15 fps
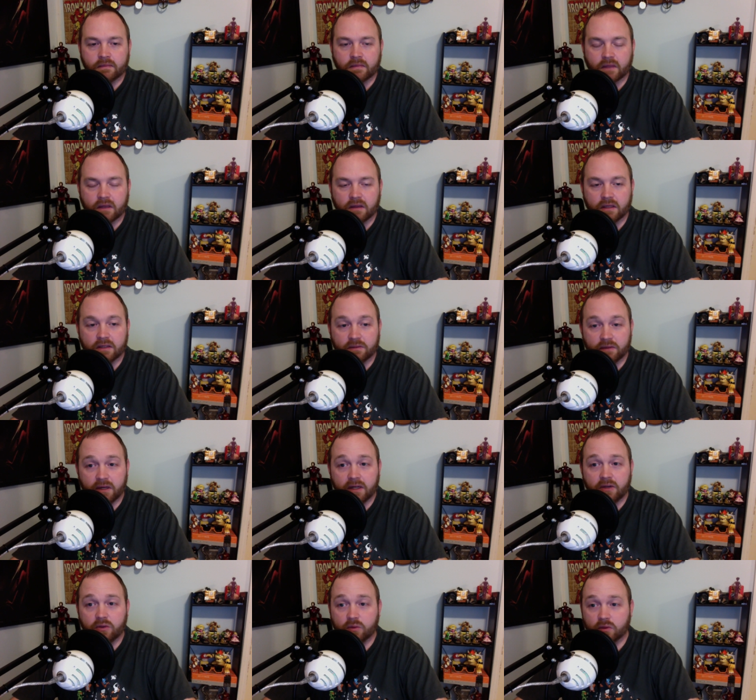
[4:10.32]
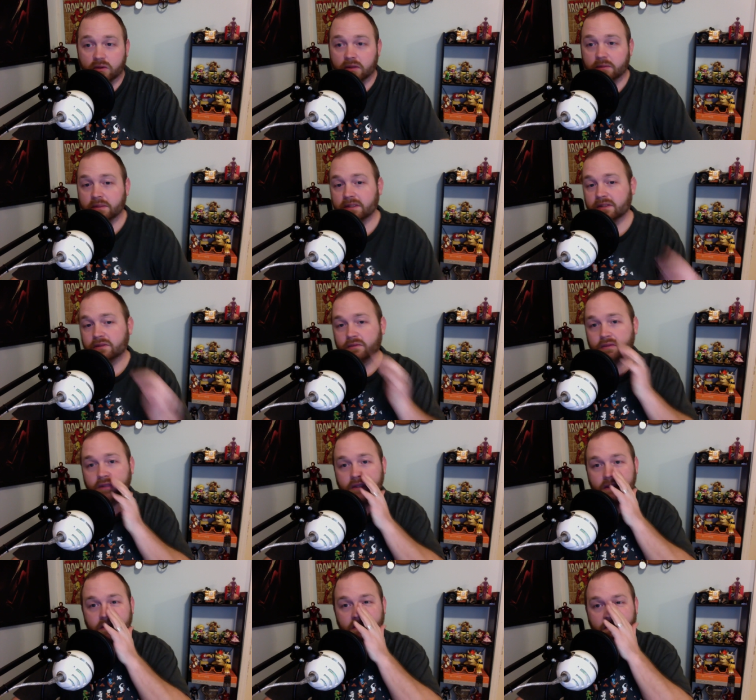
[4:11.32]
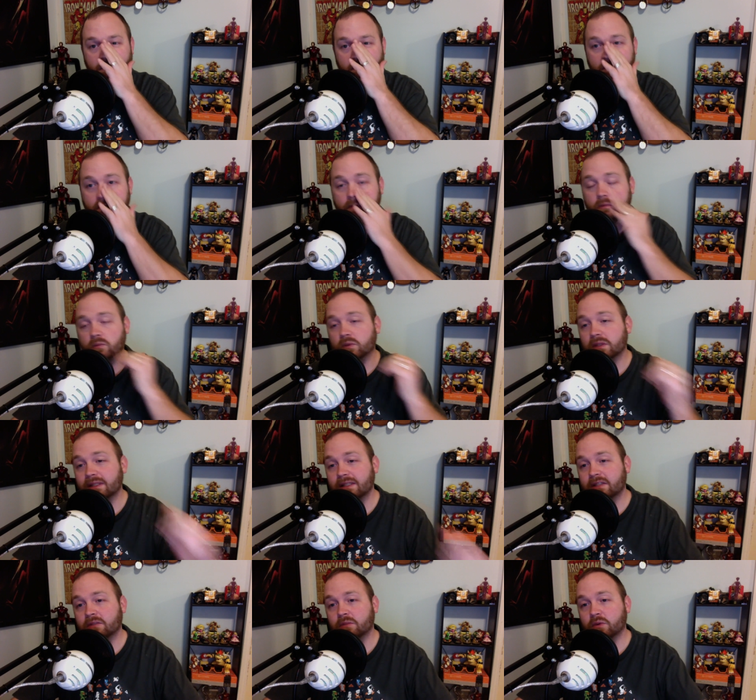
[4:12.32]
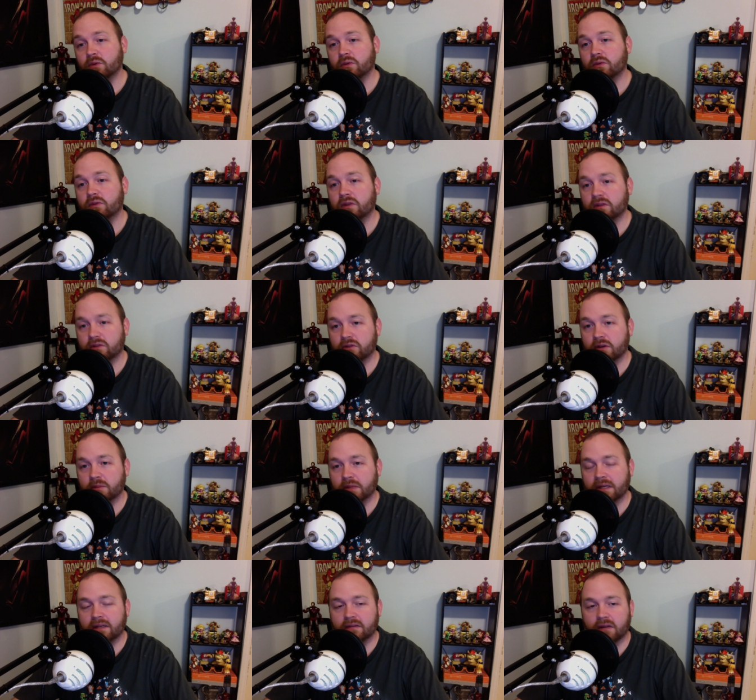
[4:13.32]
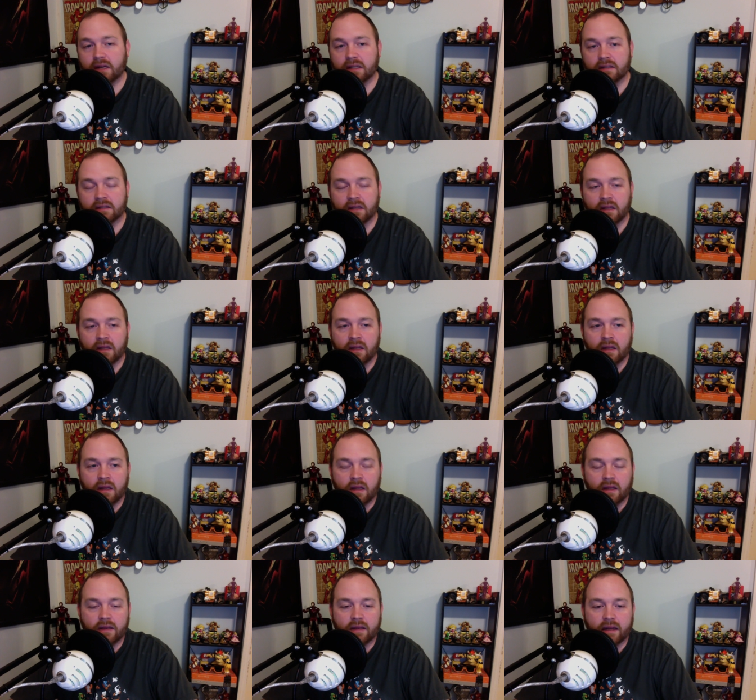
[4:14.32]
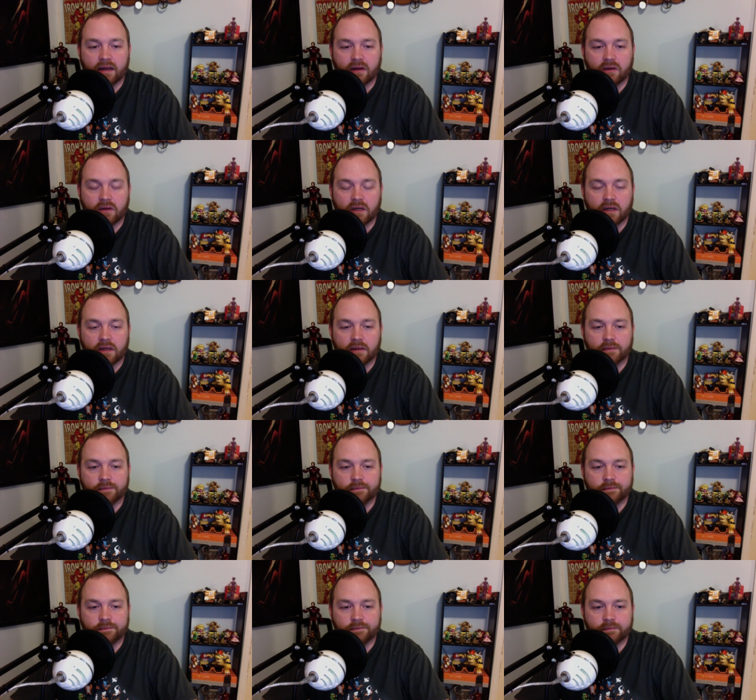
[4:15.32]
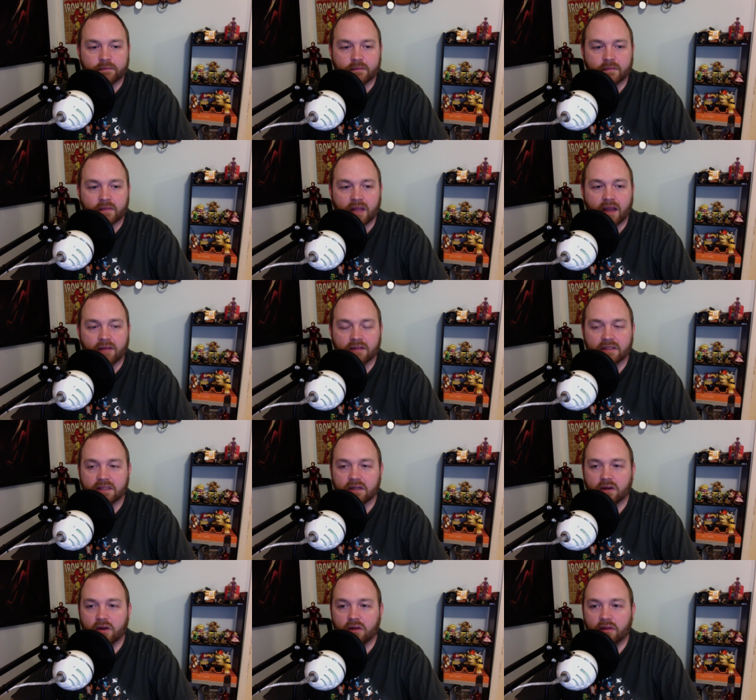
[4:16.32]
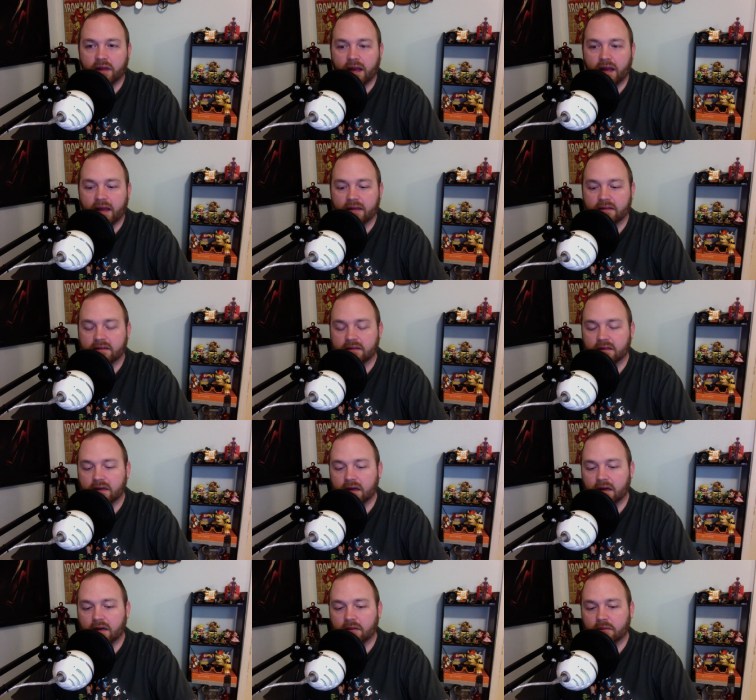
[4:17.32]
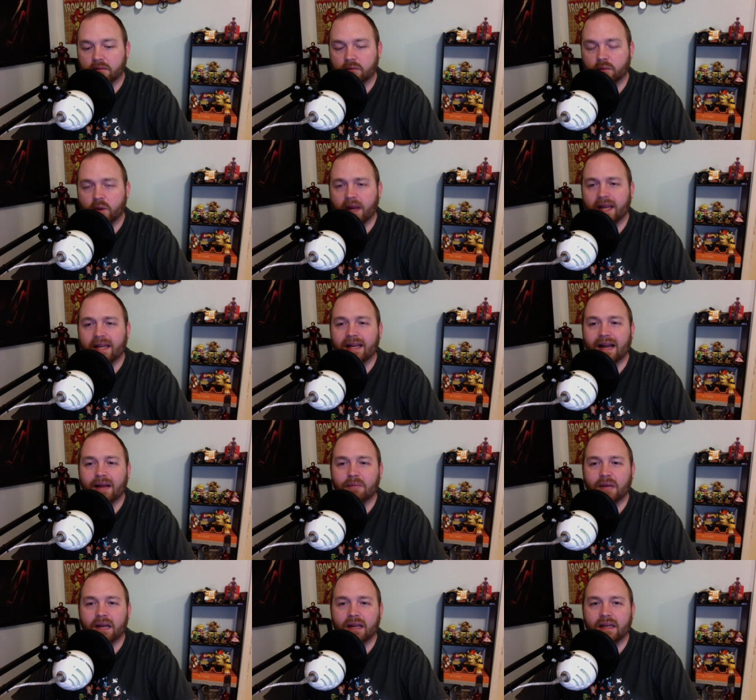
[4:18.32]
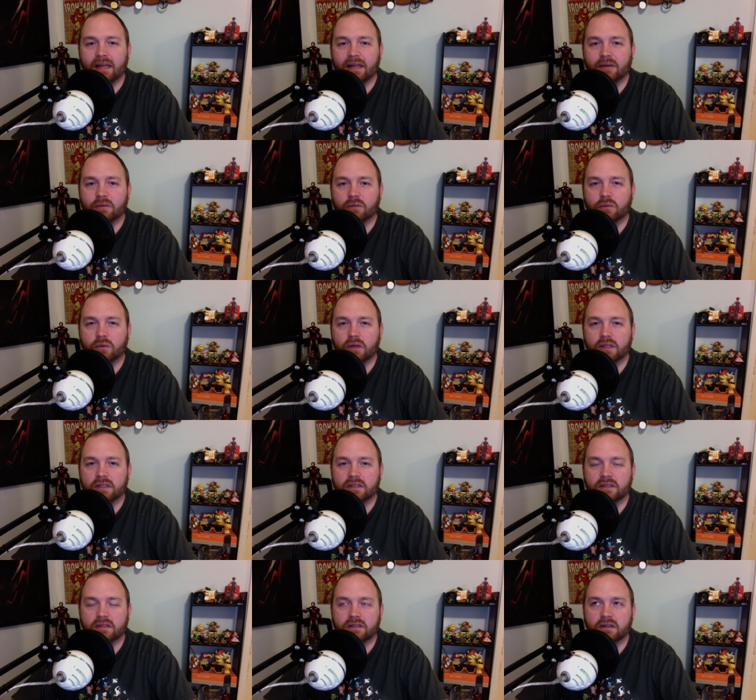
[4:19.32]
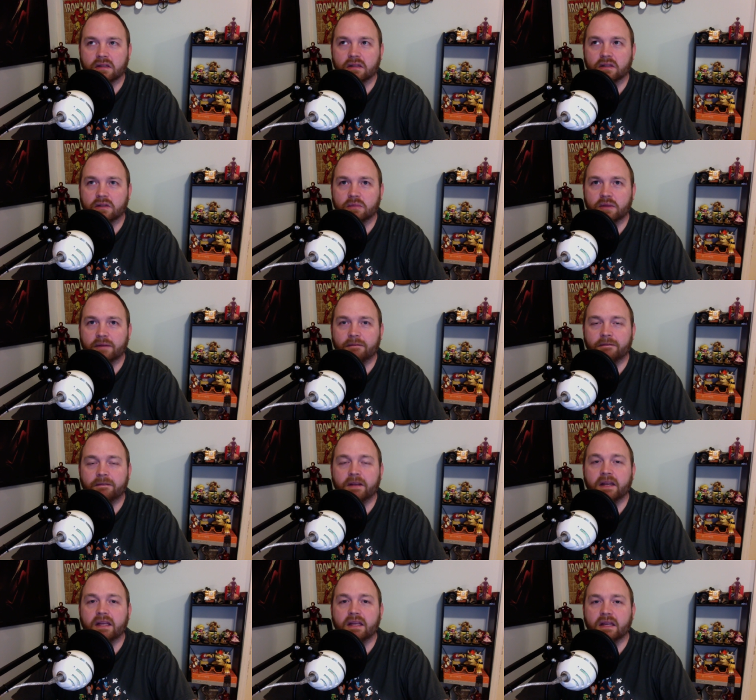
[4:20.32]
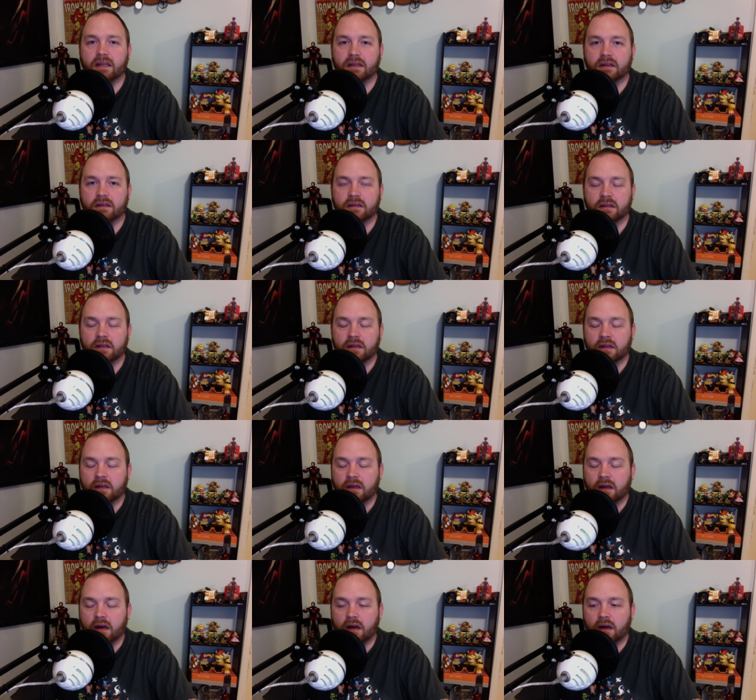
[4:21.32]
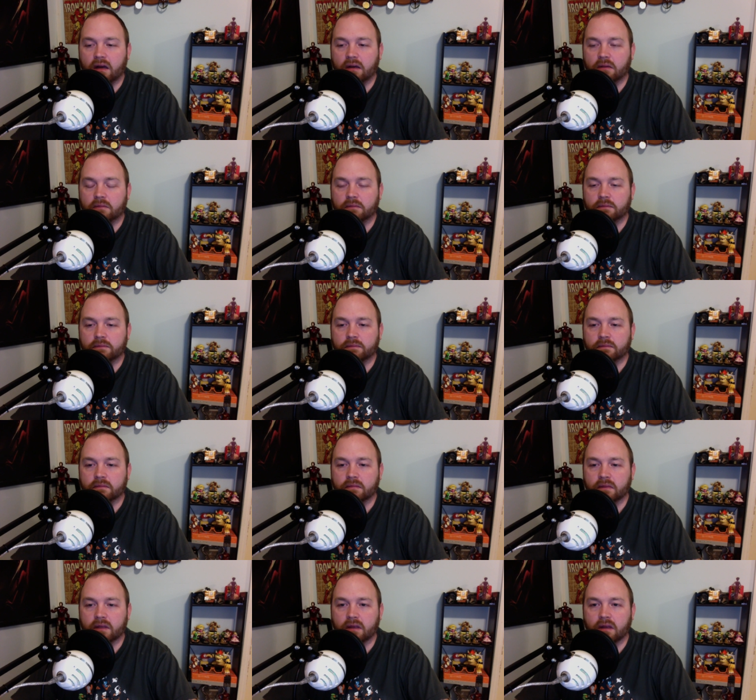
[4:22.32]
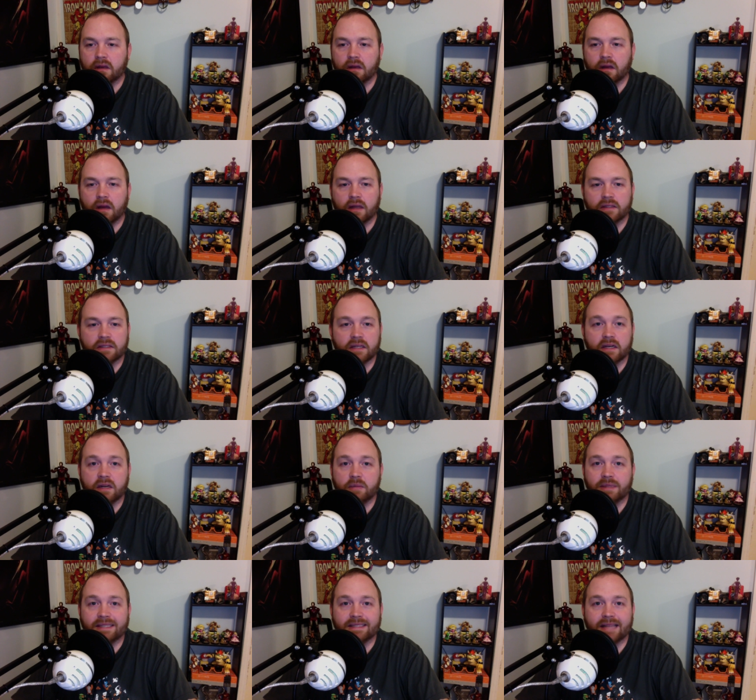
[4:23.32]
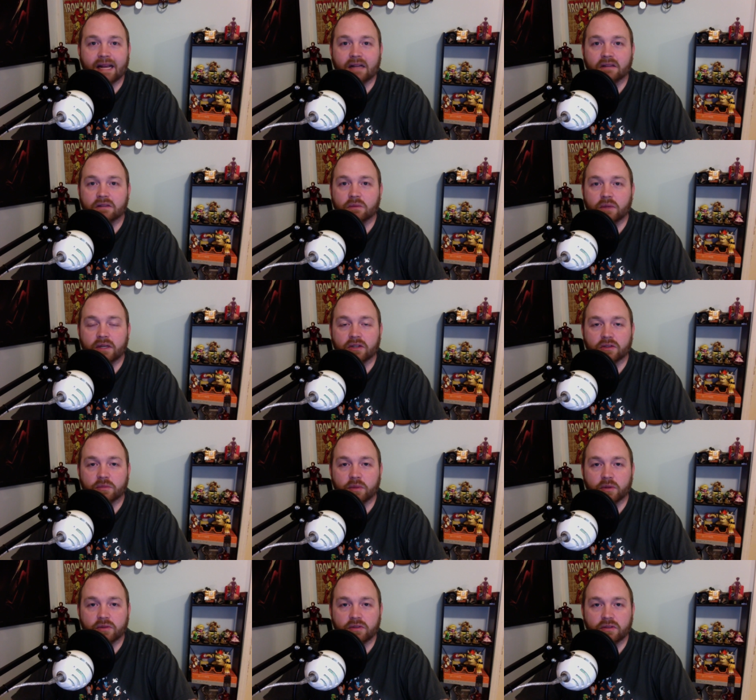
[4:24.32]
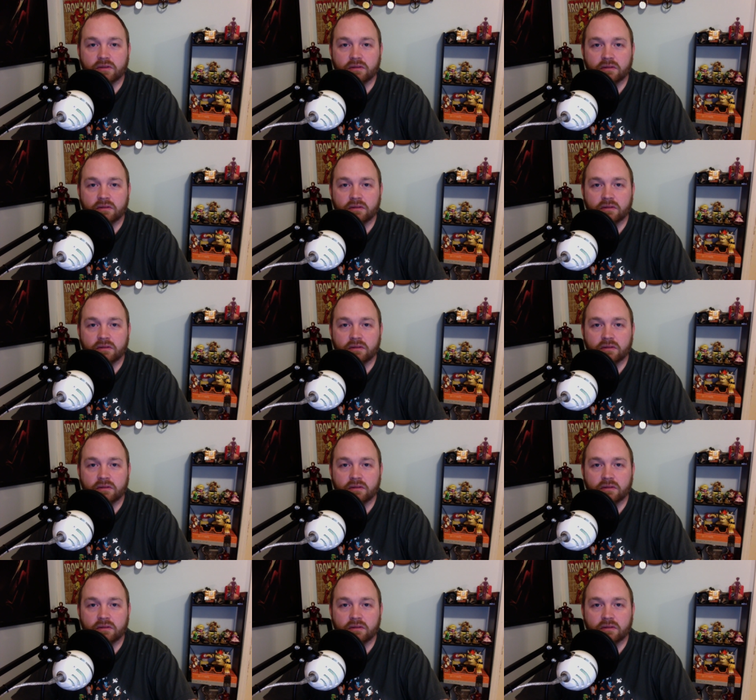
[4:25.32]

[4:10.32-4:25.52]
It's very cool. I mean, it's a really smooth, streamlined device. Now, having said all that, when I got mine, it was a little bit finicky. I set it up exactly the way you're supposed to,